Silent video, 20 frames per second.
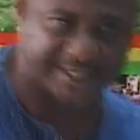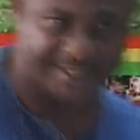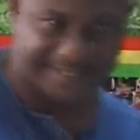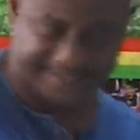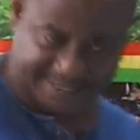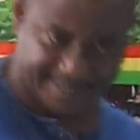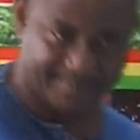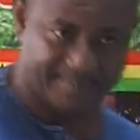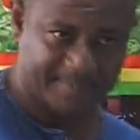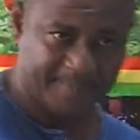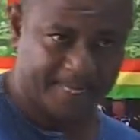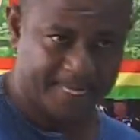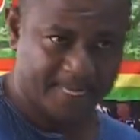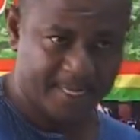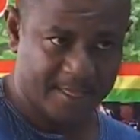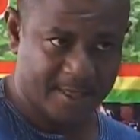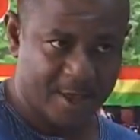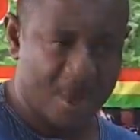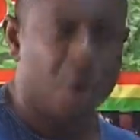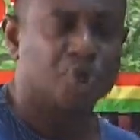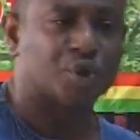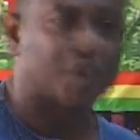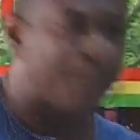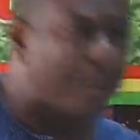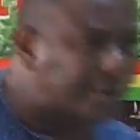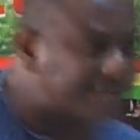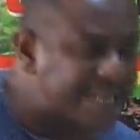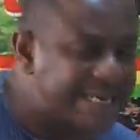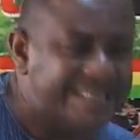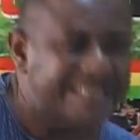system,
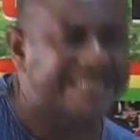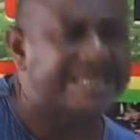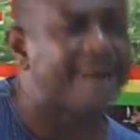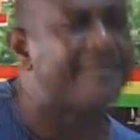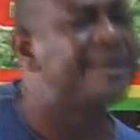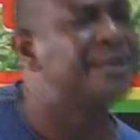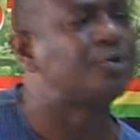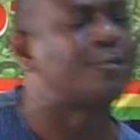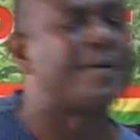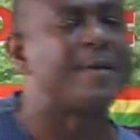supposing it is coming into